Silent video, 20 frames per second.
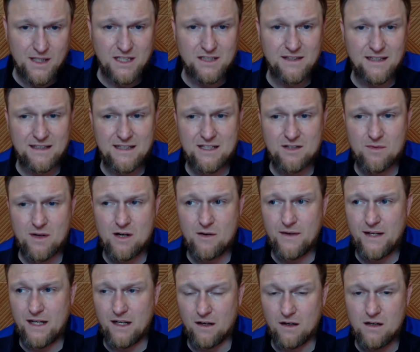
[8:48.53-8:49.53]
I'm going to click this right
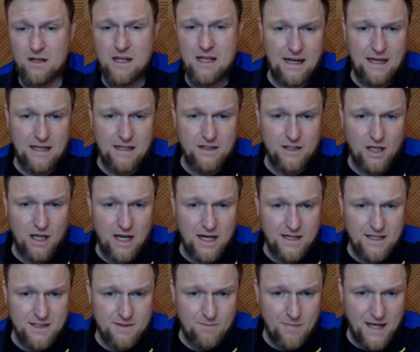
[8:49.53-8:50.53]
over here and
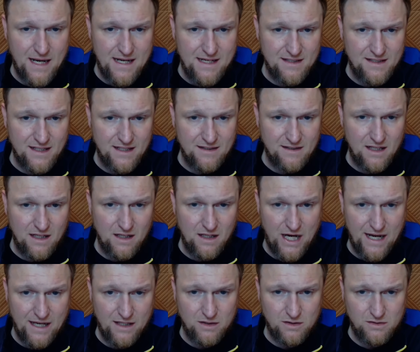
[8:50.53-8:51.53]
I just paste in
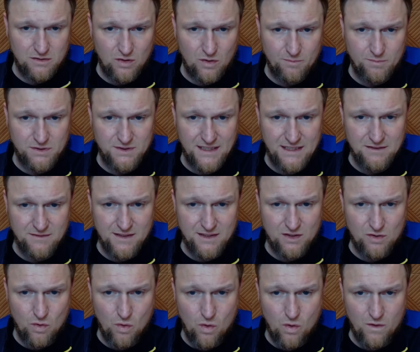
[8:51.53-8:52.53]
channel,
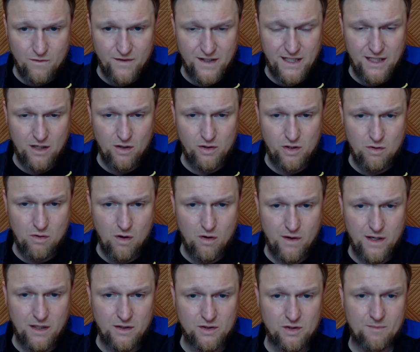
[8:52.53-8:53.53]
playlist, or video
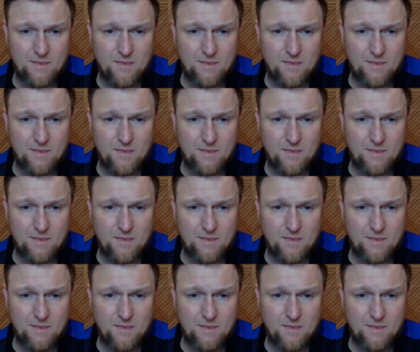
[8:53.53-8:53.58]
URL.